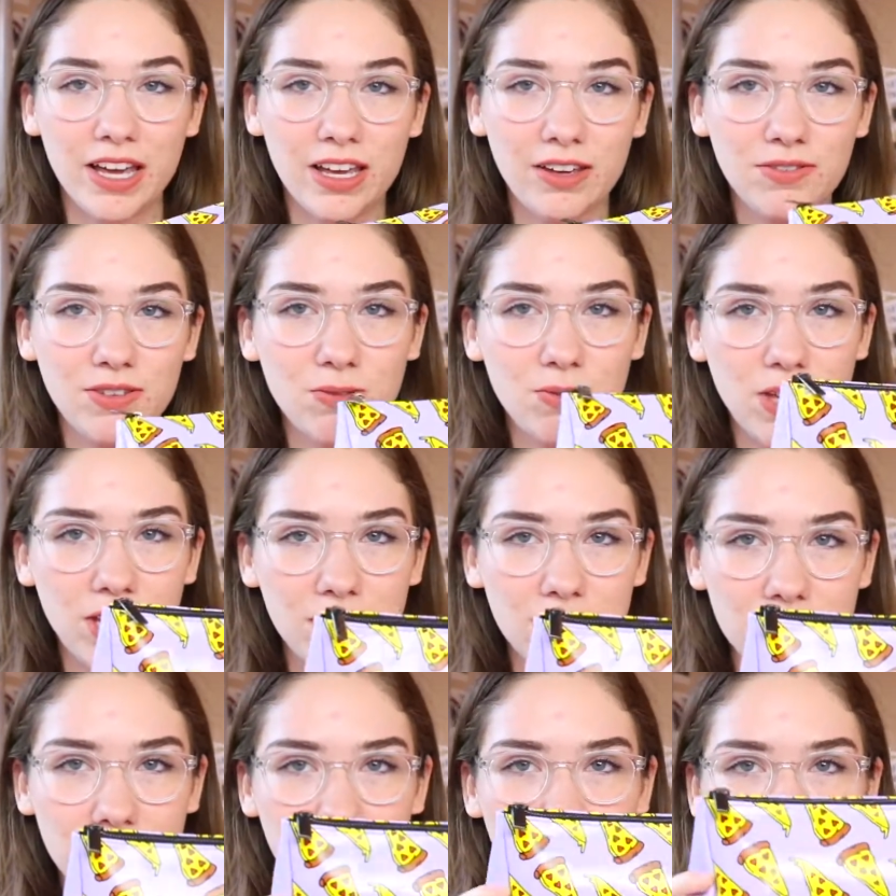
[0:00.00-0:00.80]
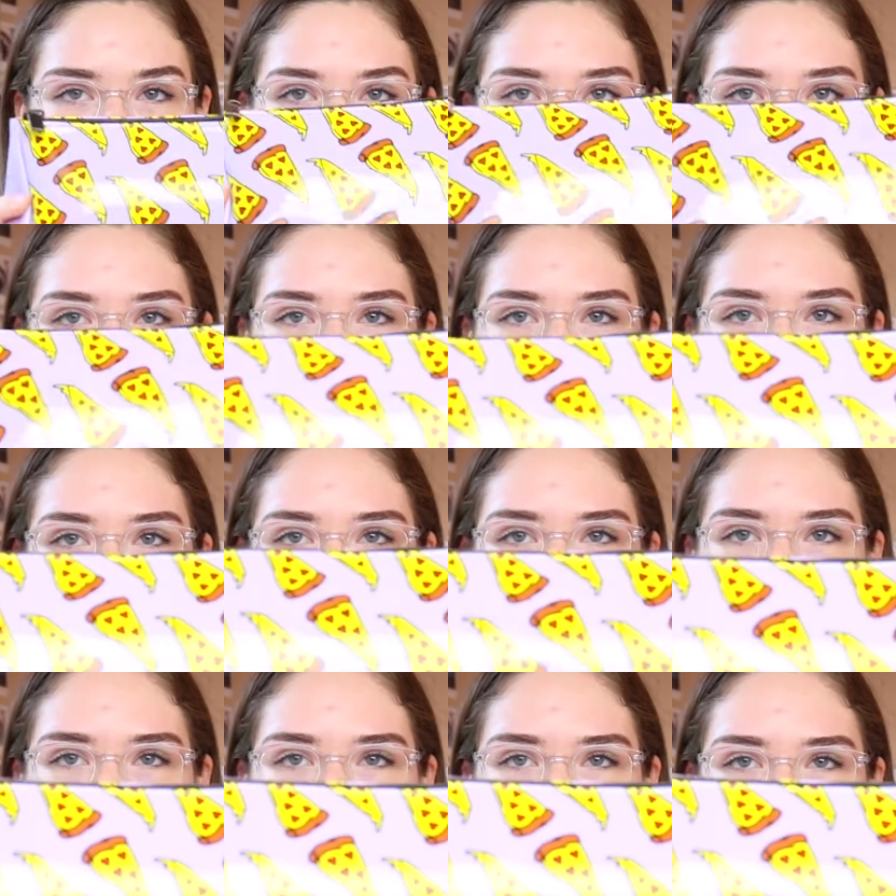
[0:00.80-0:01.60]
If you can't tell, it is
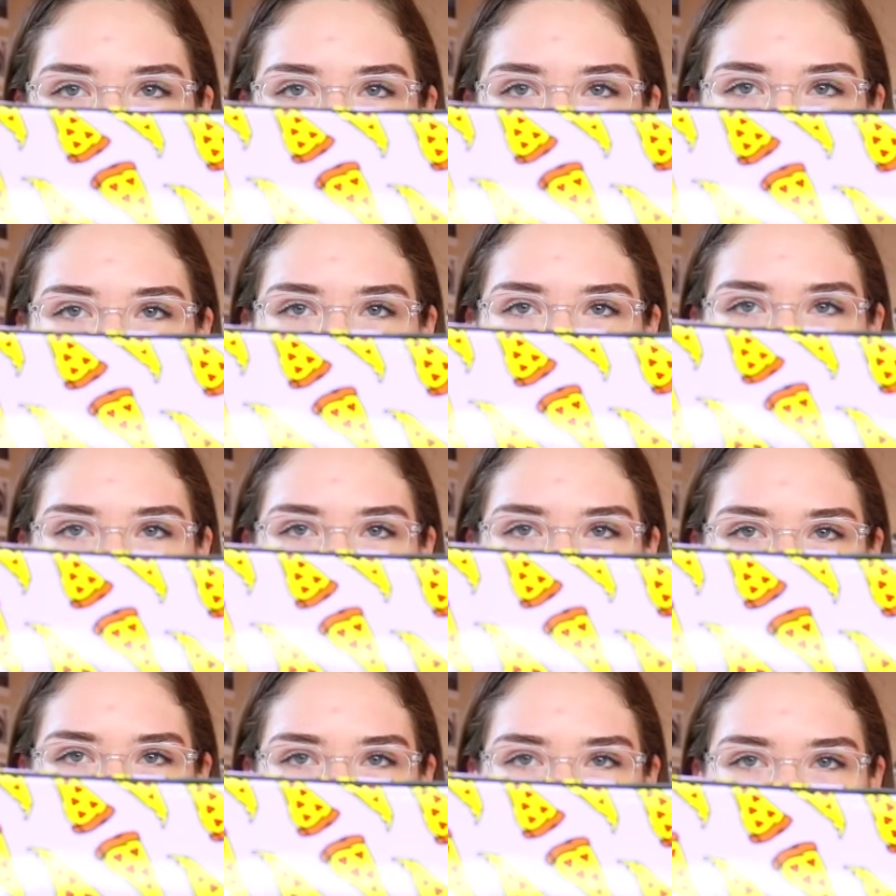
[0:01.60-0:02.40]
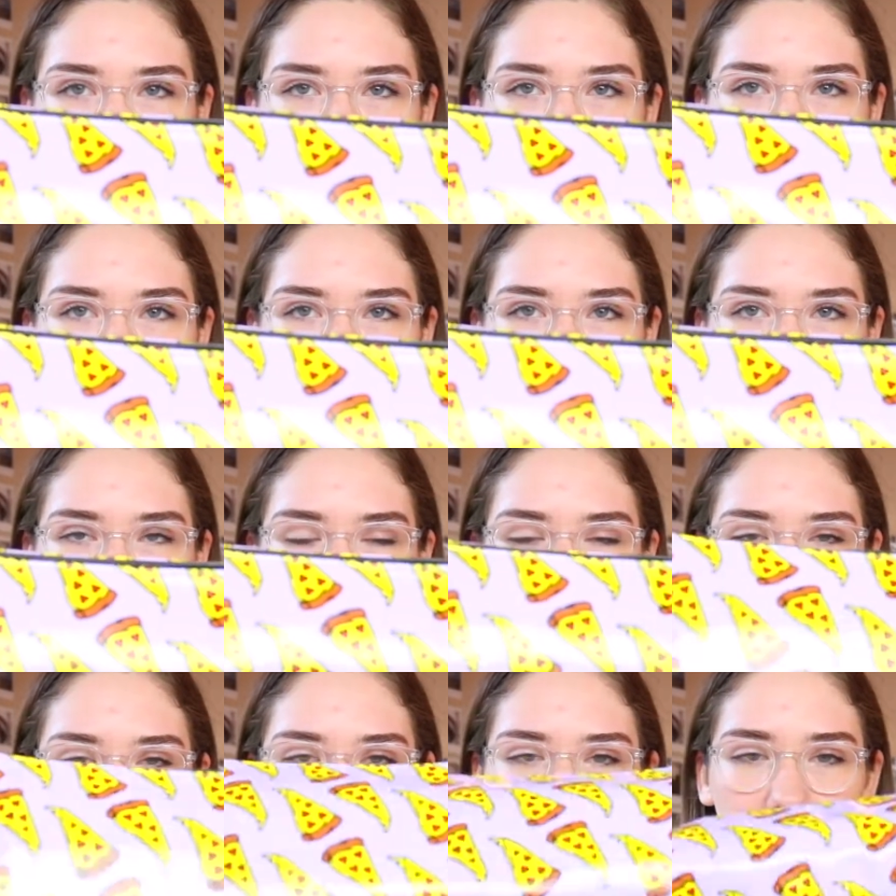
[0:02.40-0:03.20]
a makeup bag with pizza
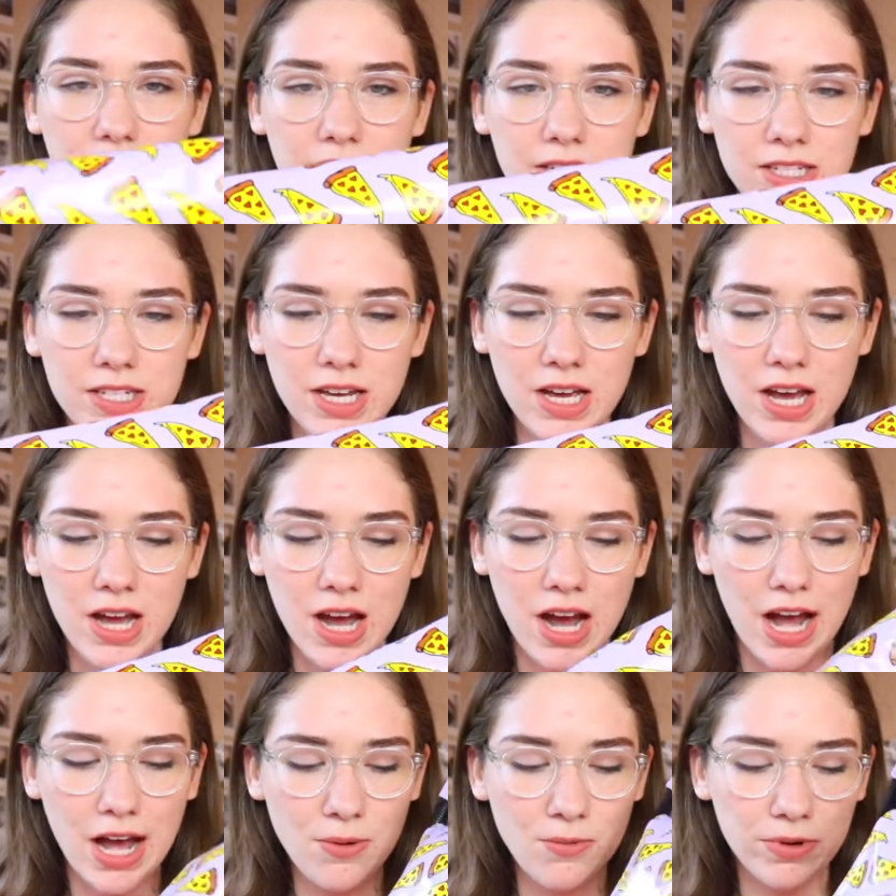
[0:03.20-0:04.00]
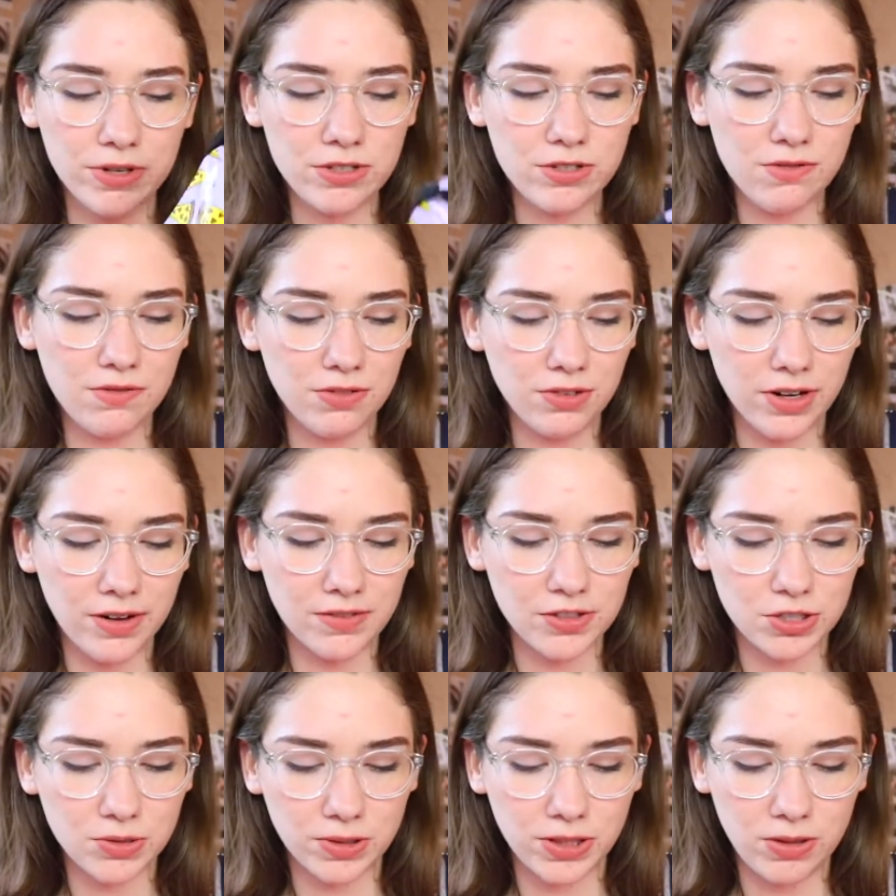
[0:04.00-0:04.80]
all over it. I went to
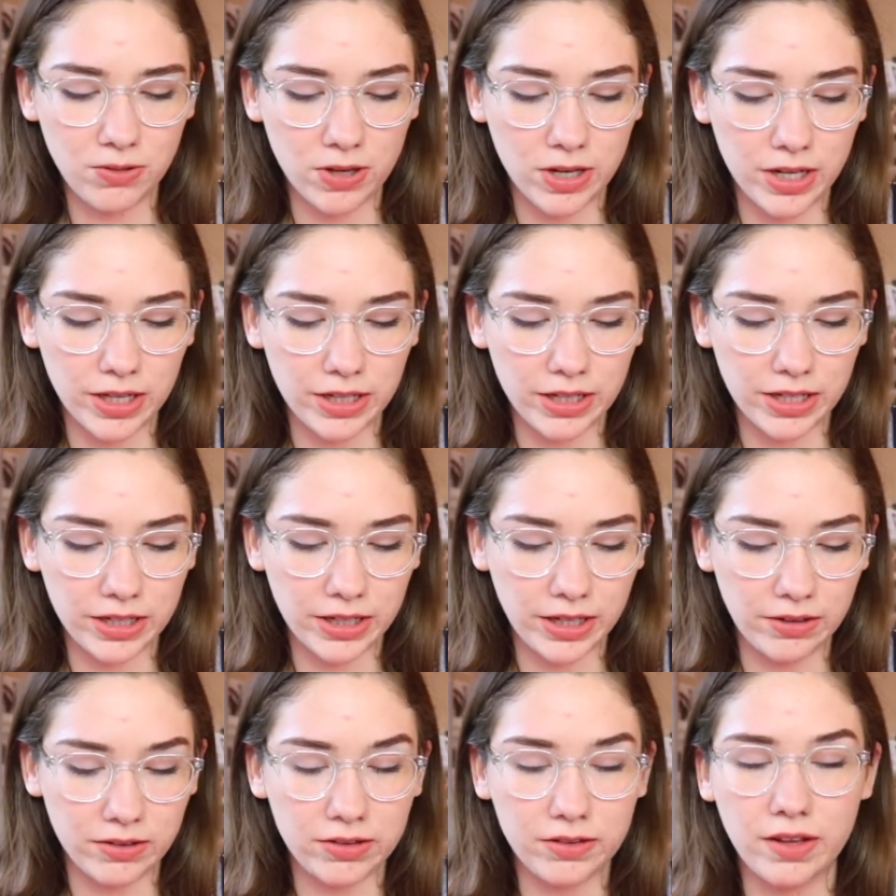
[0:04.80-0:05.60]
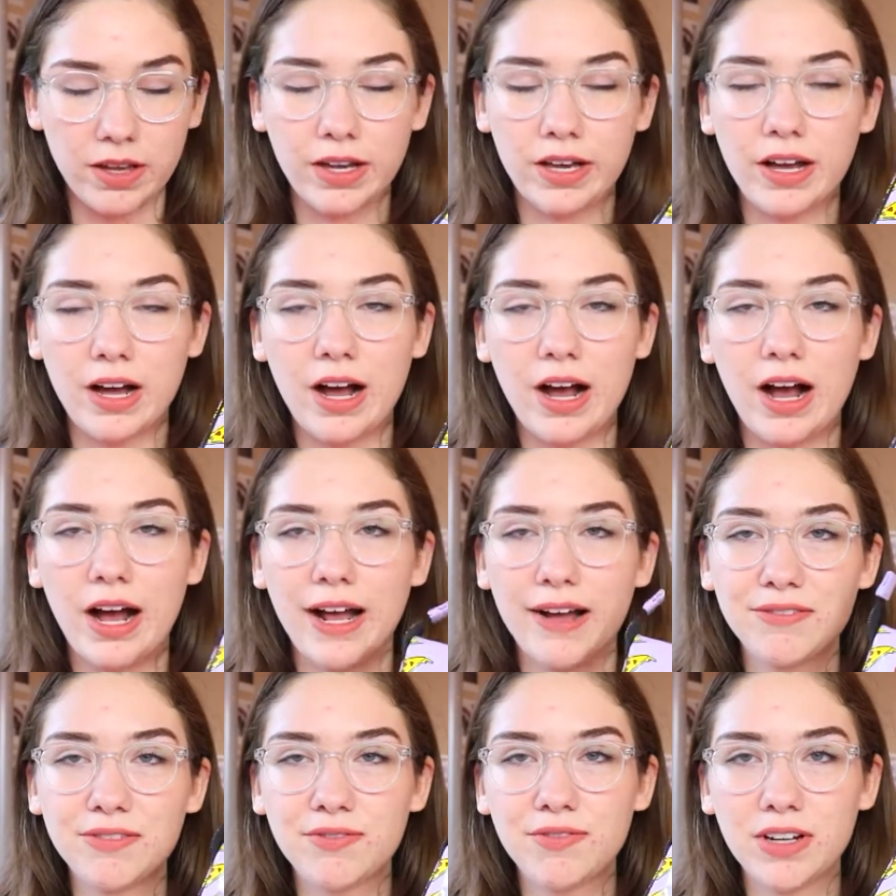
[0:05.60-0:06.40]
Forever 21 and I was like, I
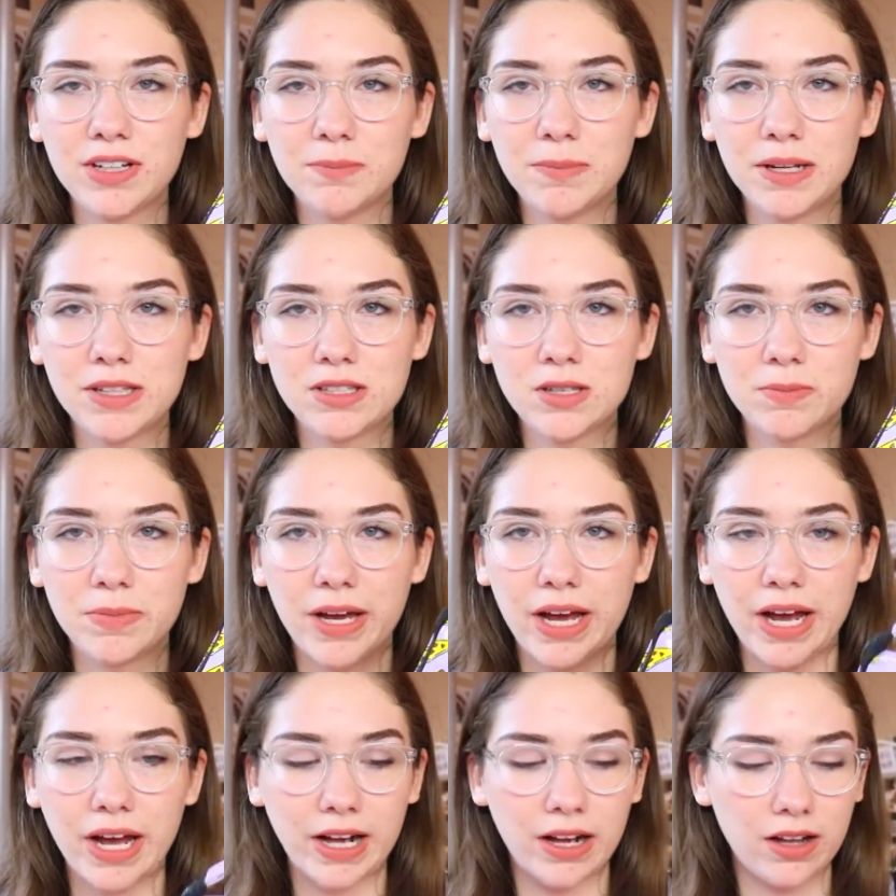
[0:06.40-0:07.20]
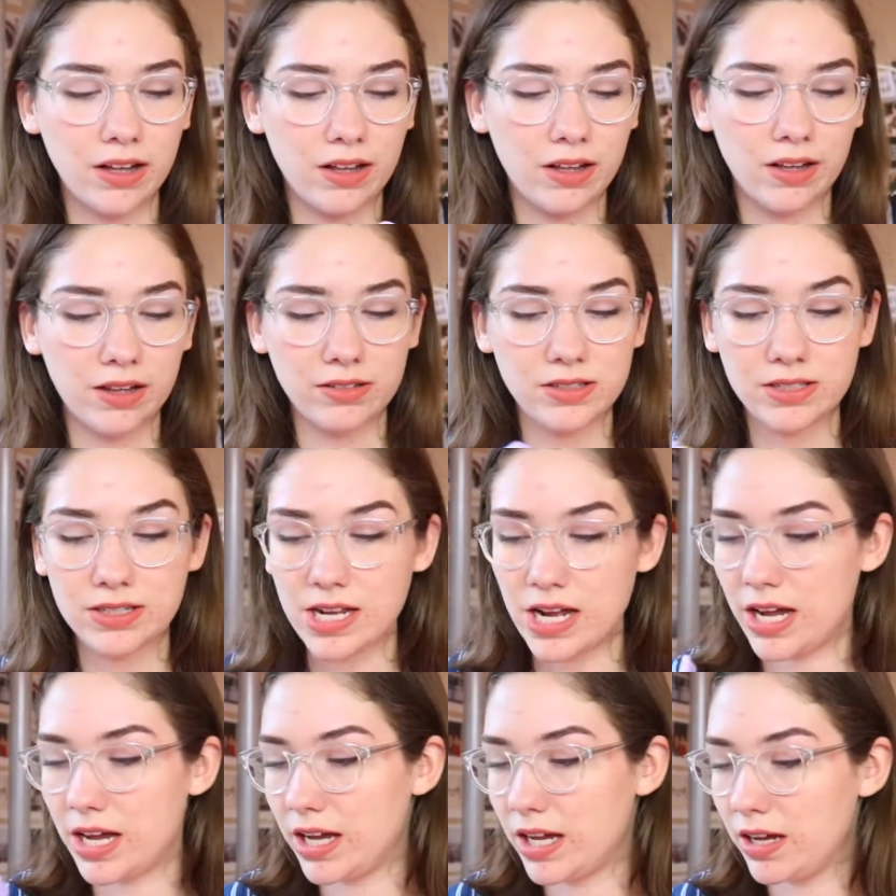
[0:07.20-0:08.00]
have to find a pencil bag
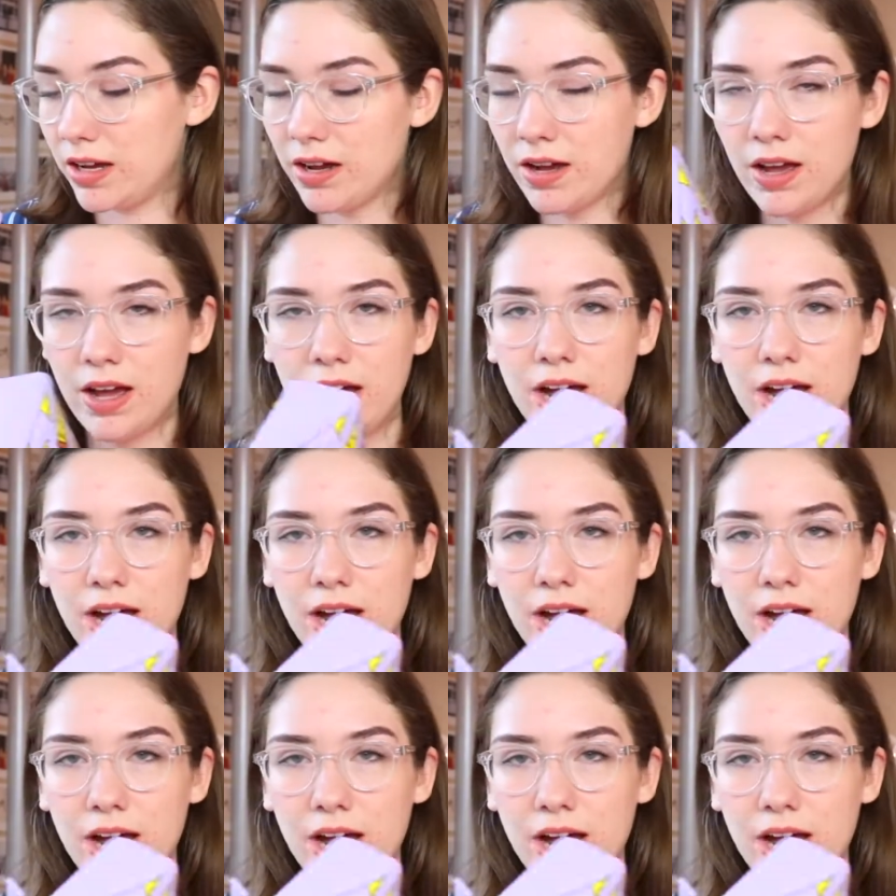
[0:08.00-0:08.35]
today.